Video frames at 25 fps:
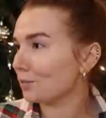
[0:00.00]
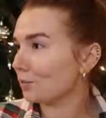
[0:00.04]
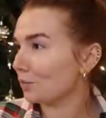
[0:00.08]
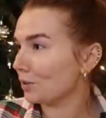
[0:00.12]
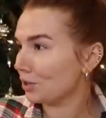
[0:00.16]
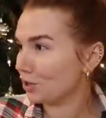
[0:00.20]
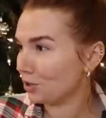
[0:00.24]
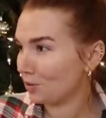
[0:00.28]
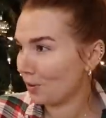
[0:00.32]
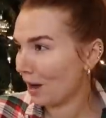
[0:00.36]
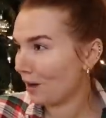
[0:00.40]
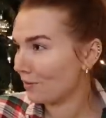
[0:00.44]
And we
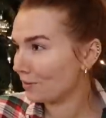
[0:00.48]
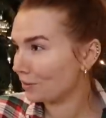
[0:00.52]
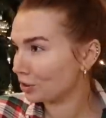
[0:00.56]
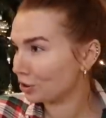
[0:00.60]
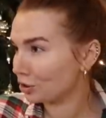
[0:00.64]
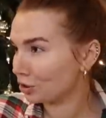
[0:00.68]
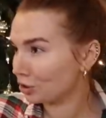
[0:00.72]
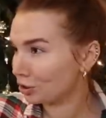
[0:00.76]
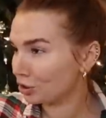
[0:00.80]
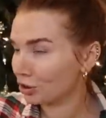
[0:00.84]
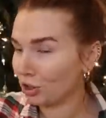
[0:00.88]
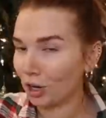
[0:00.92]
do have it
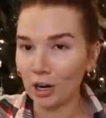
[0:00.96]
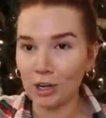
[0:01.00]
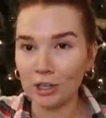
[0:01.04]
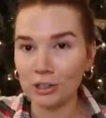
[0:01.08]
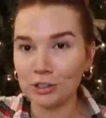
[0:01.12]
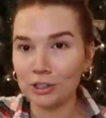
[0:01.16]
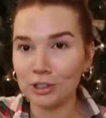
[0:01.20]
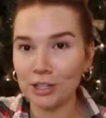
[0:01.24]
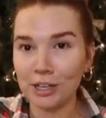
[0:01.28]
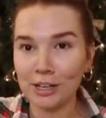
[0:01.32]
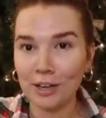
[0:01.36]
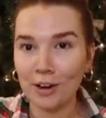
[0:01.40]

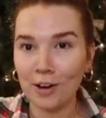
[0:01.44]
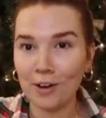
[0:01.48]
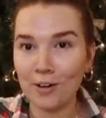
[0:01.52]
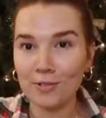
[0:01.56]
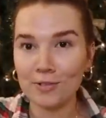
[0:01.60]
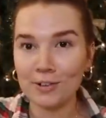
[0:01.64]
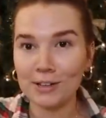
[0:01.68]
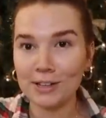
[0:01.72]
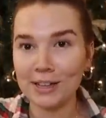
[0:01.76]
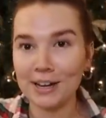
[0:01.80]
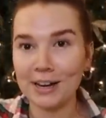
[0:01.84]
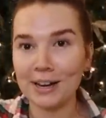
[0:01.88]
charging
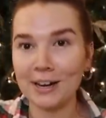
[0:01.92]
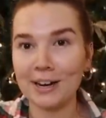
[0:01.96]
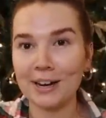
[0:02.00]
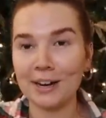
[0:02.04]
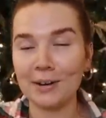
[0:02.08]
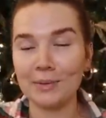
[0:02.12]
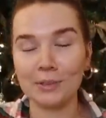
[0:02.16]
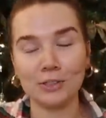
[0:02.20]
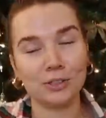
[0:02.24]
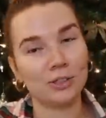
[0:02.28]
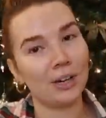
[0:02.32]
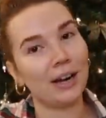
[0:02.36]
over there,
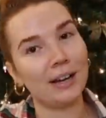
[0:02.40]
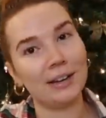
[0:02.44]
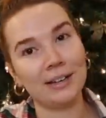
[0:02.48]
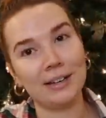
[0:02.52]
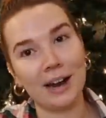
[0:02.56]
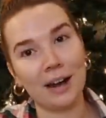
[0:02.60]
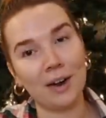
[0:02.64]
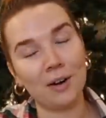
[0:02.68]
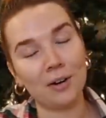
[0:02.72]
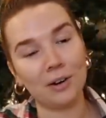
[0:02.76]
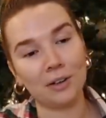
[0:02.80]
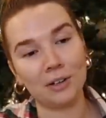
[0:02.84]
and we tried it
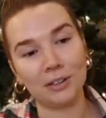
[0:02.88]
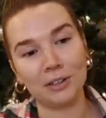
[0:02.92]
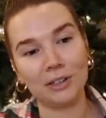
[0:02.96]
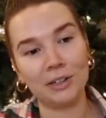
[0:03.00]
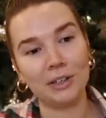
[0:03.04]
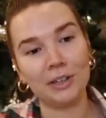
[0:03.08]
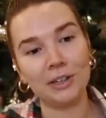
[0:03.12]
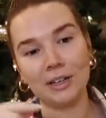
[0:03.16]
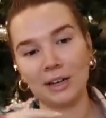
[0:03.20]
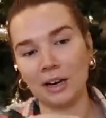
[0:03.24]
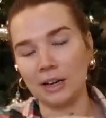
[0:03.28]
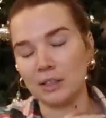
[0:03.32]
out
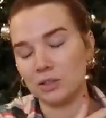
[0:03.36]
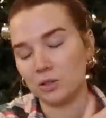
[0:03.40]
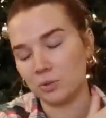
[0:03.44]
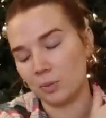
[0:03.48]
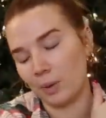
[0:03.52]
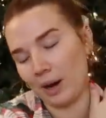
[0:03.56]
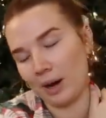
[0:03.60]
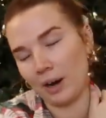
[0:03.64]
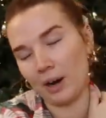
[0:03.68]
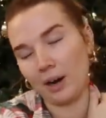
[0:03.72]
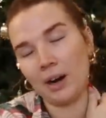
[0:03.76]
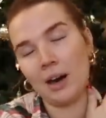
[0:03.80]
earlier, and I
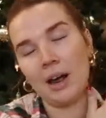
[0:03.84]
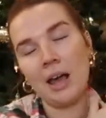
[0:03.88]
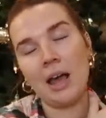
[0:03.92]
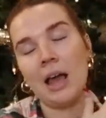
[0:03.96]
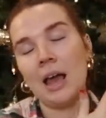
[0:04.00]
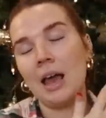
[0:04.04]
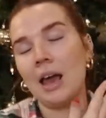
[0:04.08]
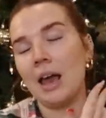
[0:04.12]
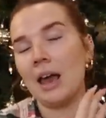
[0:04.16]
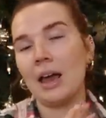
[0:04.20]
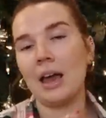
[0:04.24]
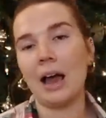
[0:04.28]
swear
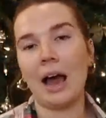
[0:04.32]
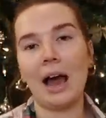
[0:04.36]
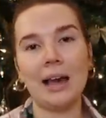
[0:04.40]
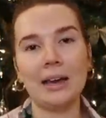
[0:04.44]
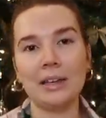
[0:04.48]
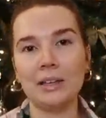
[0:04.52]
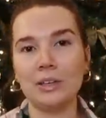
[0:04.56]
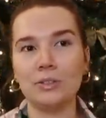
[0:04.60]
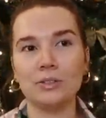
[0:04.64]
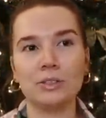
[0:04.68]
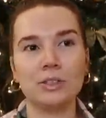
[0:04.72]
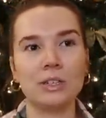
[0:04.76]
I
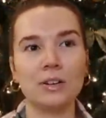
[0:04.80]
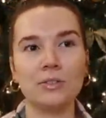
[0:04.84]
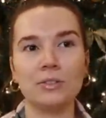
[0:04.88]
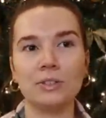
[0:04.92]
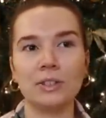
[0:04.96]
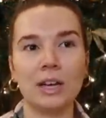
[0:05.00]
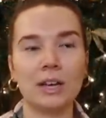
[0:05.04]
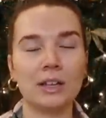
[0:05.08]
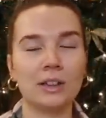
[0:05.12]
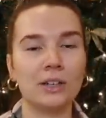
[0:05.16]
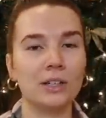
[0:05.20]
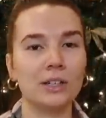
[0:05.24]
used it for
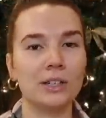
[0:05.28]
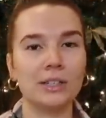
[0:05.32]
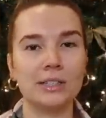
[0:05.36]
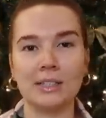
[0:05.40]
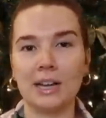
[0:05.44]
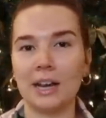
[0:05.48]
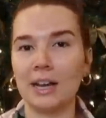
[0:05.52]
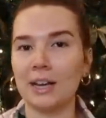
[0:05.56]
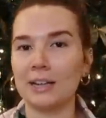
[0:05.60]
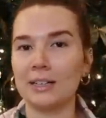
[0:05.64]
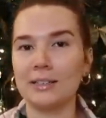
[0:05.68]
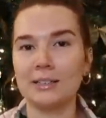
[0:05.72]
like 30
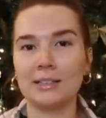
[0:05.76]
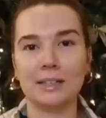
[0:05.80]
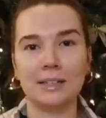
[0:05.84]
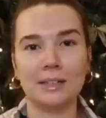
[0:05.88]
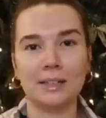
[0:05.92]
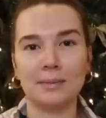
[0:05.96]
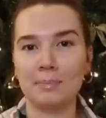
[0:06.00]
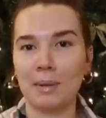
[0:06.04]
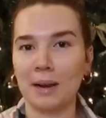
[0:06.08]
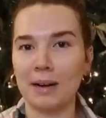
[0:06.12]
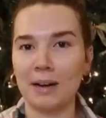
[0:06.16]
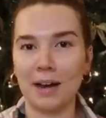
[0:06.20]
seconds
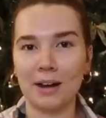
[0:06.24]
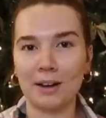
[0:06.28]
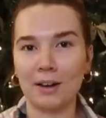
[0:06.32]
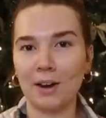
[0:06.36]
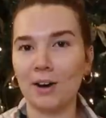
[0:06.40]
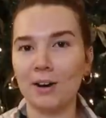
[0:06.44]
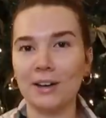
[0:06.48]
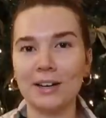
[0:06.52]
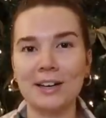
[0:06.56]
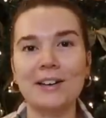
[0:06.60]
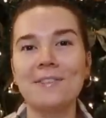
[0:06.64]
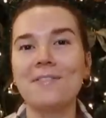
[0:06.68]
and my neck
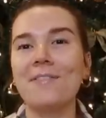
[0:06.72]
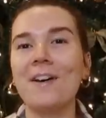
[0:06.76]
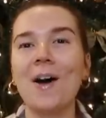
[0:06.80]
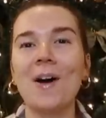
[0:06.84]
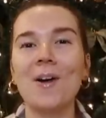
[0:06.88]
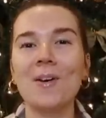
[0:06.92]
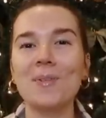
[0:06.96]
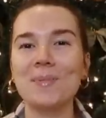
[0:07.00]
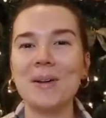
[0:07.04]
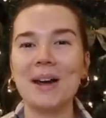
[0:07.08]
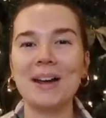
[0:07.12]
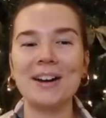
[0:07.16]
already
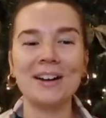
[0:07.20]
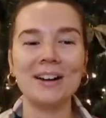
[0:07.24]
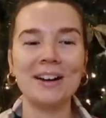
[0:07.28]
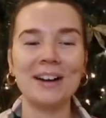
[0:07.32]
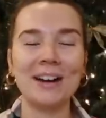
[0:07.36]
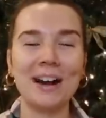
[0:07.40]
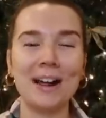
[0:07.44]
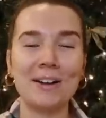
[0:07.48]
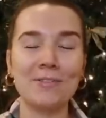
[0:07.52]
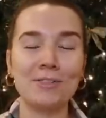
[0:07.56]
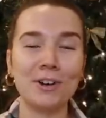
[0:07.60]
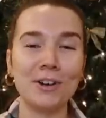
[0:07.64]
felt better.
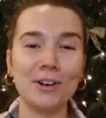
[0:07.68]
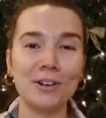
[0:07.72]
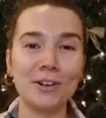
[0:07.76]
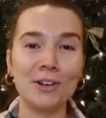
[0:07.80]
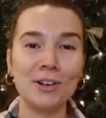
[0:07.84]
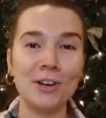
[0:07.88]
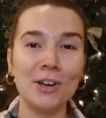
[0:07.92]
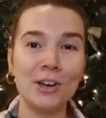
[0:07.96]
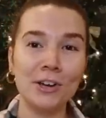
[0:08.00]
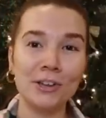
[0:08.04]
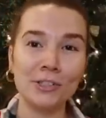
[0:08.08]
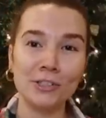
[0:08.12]
And I've
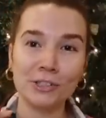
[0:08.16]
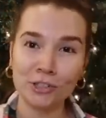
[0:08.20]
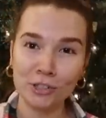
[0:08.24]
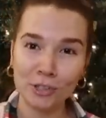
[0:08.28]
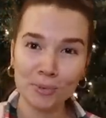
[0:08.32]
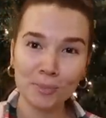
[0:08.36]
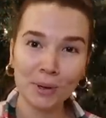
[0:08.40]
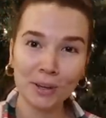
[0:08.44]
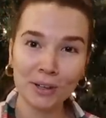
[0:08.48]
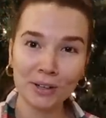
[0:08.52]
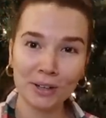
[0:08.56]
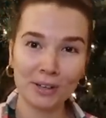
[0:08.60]
heard
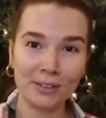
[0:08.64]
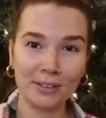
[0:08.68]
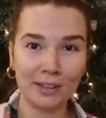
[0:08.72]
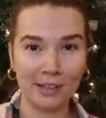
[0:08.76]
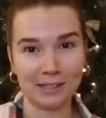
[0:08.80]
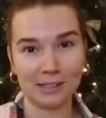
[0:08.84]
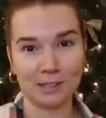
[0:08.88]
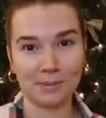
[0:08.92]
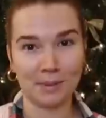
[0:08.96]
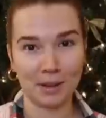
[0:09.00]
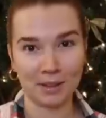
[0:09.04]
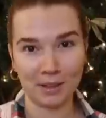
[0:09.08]
super good
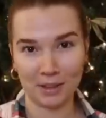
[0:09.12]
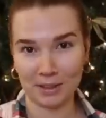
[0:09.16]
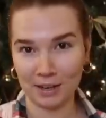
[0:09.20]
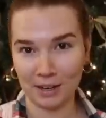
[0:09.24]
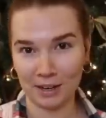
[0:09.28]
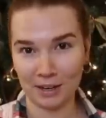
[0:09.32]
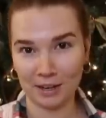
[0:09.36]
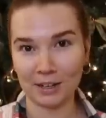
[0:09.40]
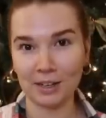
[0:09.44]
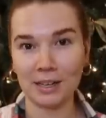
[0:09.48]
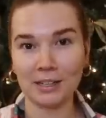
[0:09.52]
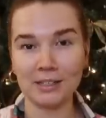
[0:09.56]
things about the
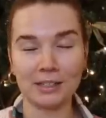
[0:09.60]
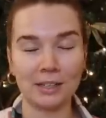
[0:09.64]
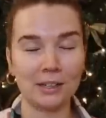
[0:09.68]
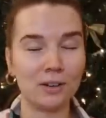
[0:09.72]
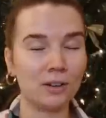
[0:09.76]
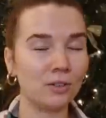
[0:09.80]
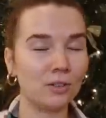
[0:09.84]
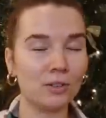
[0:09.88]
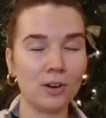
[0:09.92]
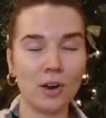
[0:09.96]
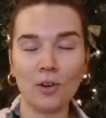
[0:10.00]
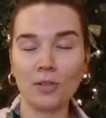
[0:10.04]
Theraguns. I
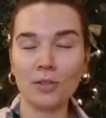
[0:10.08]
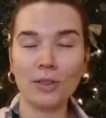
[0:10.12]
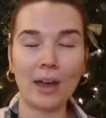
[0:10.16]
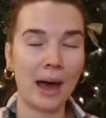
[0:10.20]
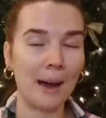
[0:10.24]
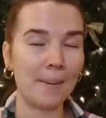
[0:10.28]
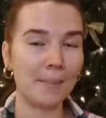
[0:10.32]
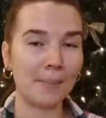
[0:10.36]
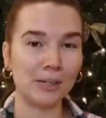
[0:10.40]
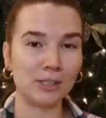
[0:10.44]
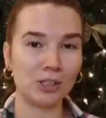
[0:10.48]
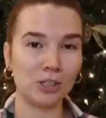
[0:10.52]
don't know
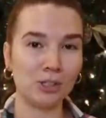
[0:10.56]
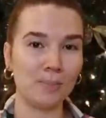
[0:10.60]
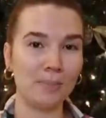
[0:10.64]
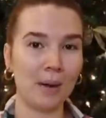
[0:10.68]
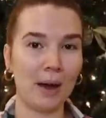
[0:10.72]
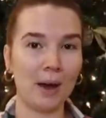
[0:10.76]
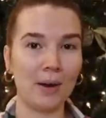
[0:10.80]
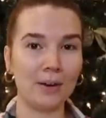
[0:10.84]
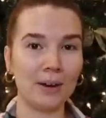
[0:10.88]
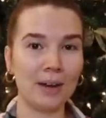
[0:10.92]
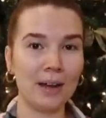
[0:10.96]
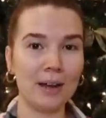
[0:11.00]
that much
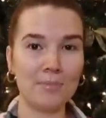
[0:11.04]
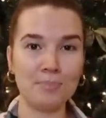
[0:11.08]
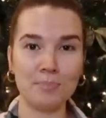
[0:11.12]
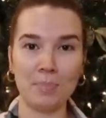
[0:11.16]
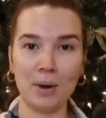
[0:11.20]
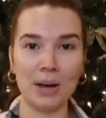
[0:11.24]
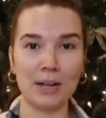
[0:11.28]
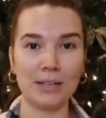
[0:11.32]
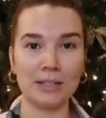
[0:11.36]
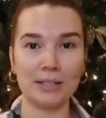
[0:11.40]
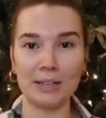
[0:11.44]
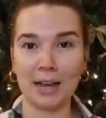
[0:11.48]
about it,
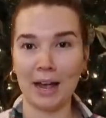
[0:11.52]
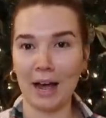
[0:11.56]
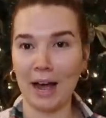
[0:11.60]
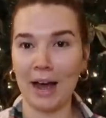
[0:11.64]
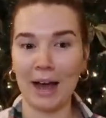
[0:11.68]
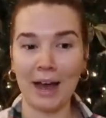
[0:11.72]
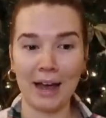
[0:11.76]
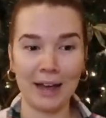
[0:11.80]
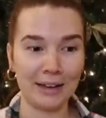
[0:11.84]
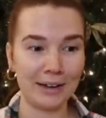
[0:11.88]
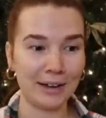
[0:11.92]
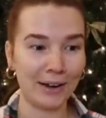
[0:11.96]
but
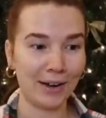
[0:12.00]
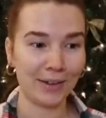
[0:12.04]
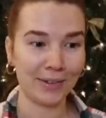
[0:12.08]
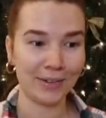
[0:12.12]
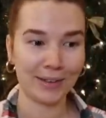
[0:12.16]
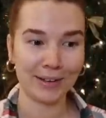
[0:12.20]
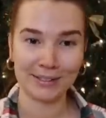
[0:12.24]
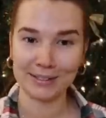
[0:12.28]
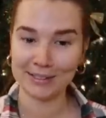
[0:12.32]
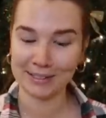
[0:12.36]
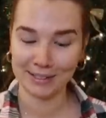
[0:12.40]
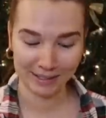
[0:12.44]
I know
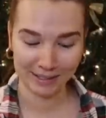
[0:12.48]
that it's